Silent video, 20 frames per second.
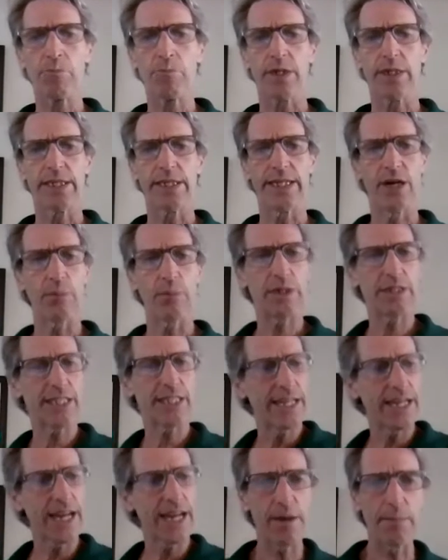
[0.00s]
But
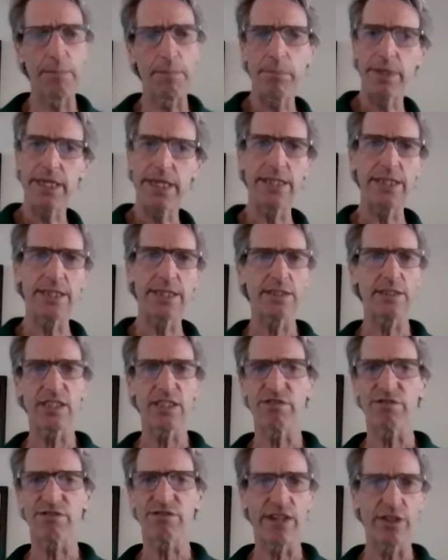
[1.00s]
then I
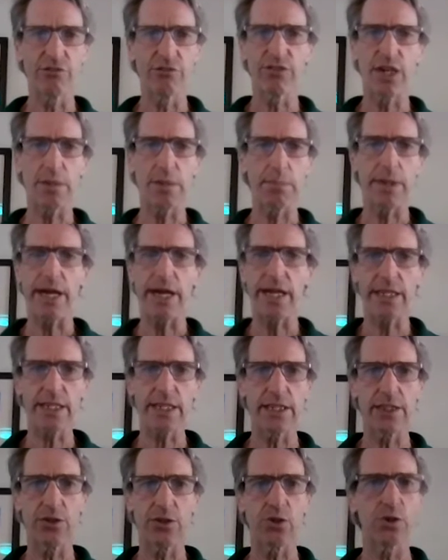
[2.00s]
immediately fell right back
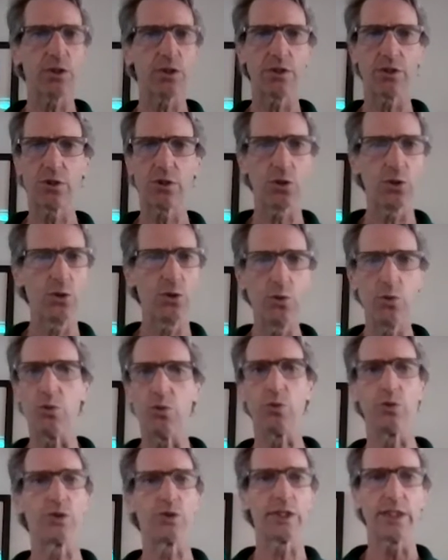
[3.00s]
into the
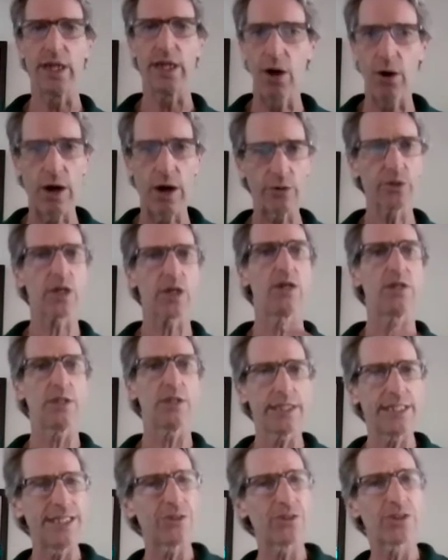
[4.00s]
2s. I
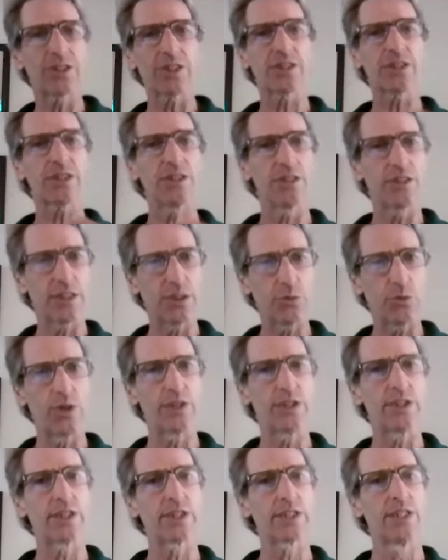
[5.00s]
was, just because it
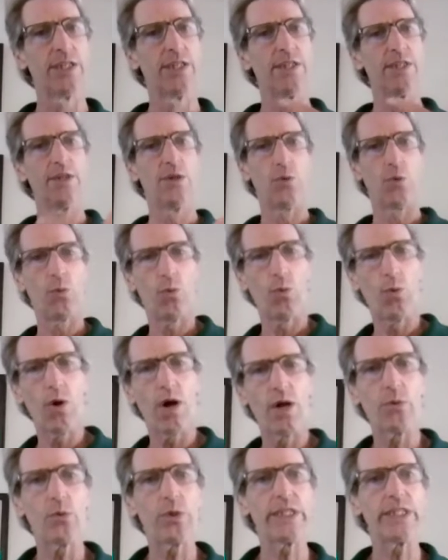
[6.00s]
was
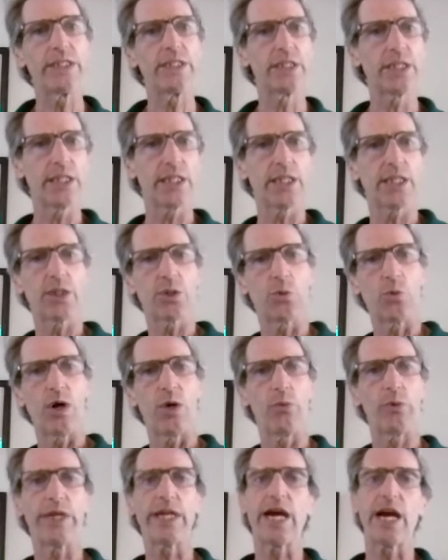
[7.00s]
what we did,
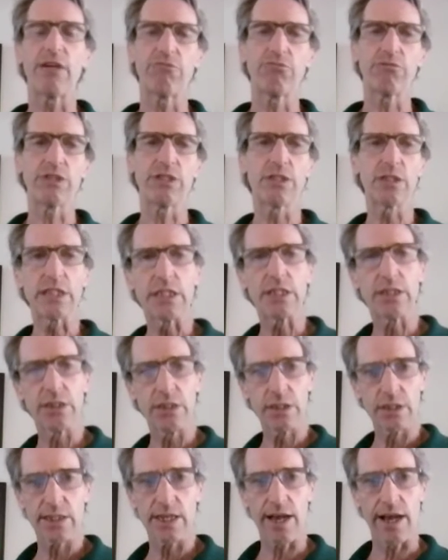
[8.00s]
what we got really
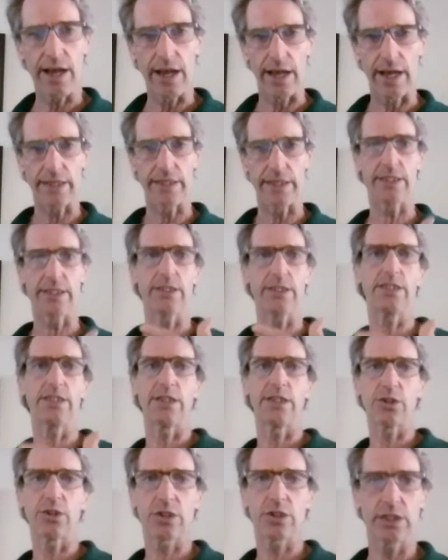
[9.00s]
good at,
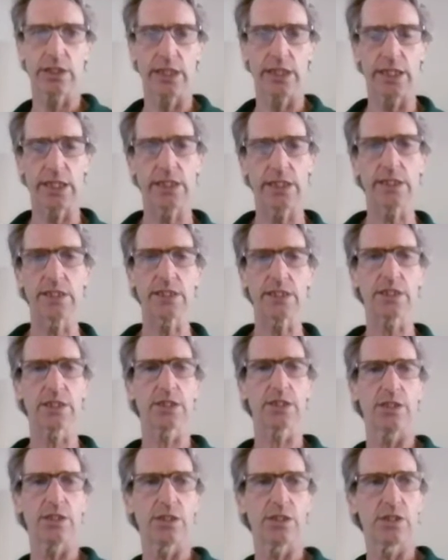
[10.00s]
creating this
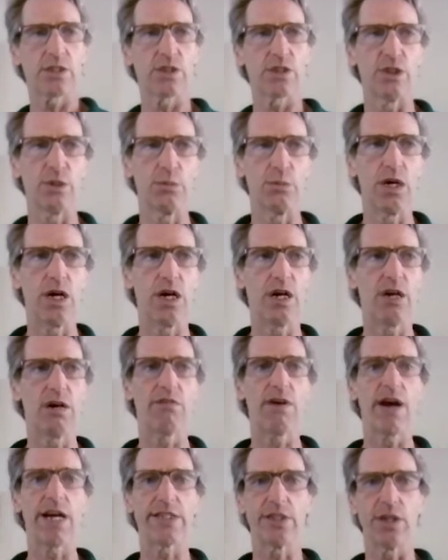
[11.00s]
system
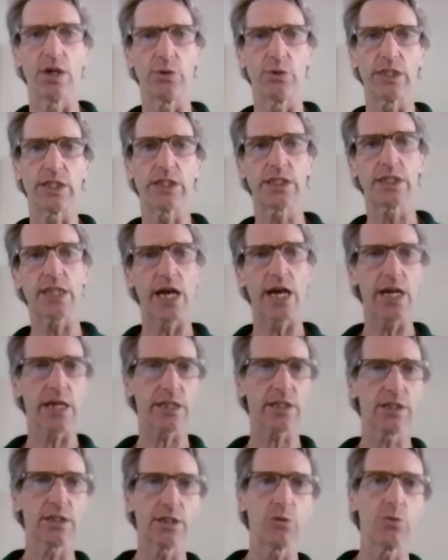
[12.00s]
of, I know
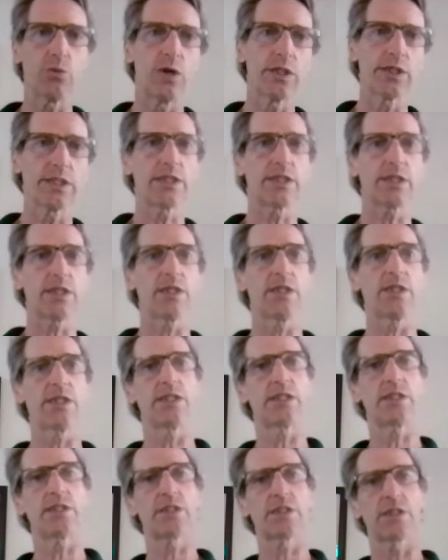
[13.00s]
exactly what it
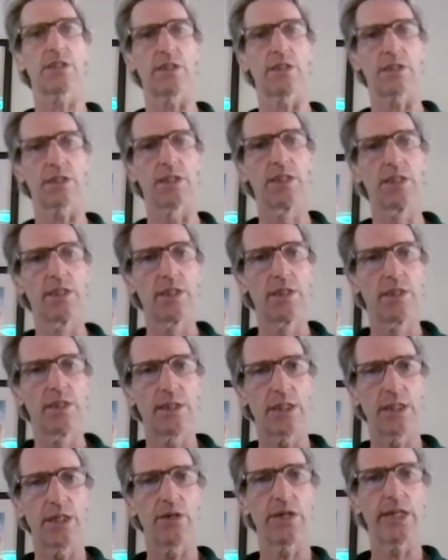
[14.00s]
takes to,
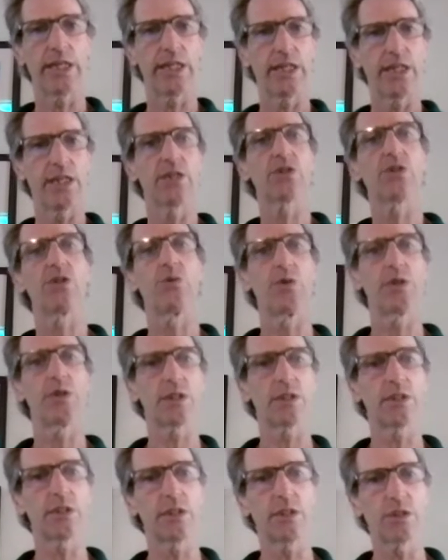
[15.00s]
handle one
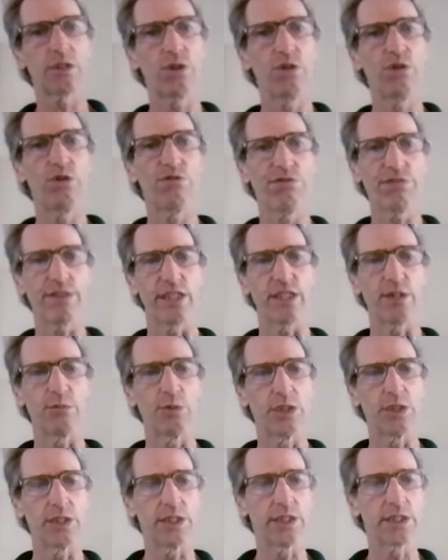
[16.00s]
of these 2
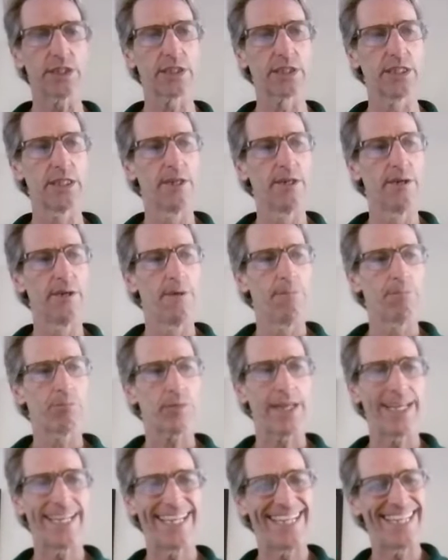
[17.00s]
families.
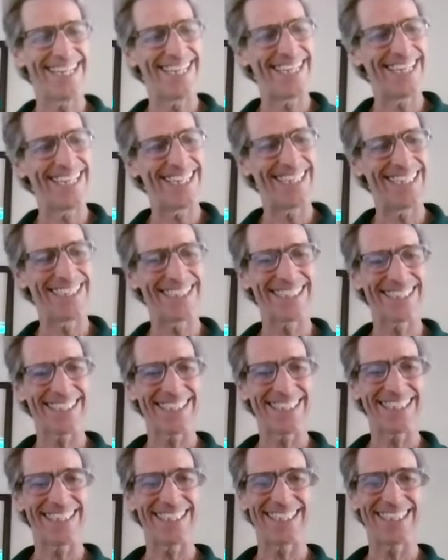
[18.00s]
And,
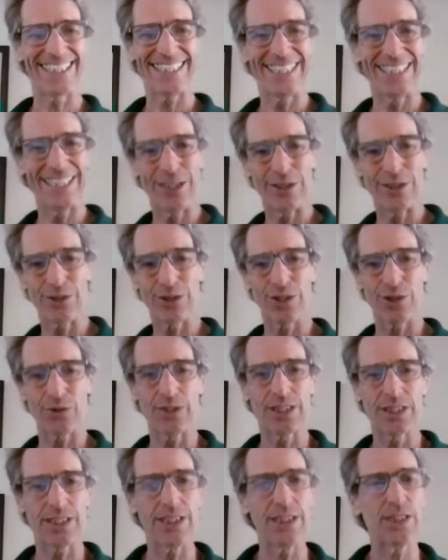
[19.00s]
so
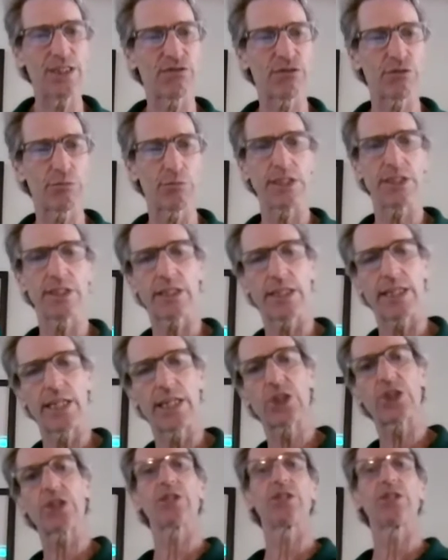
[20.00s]
it's easy for me to say I
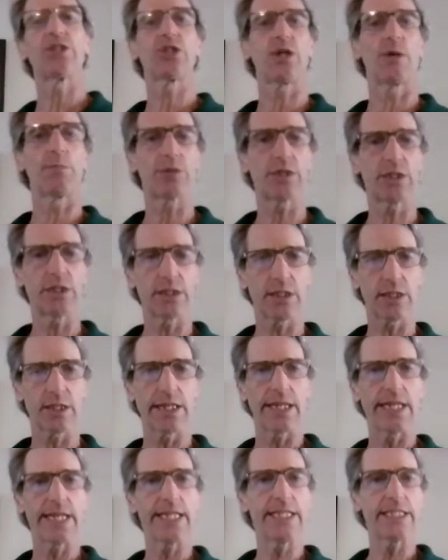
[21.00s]
should have jumped into the
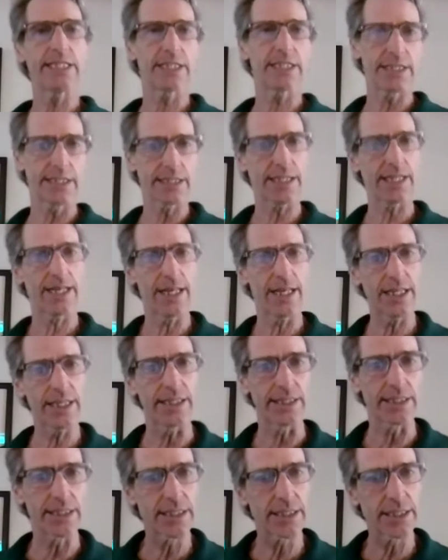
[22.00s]
8s and
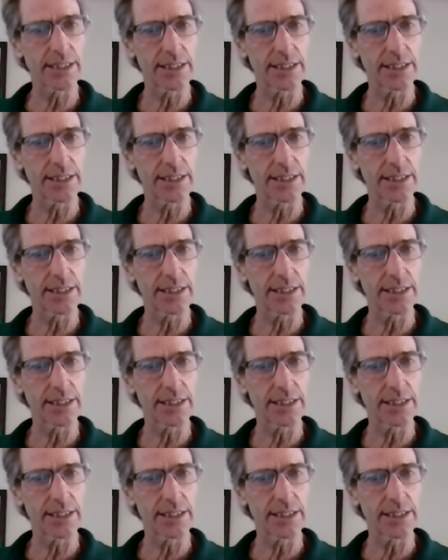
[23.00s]
10s.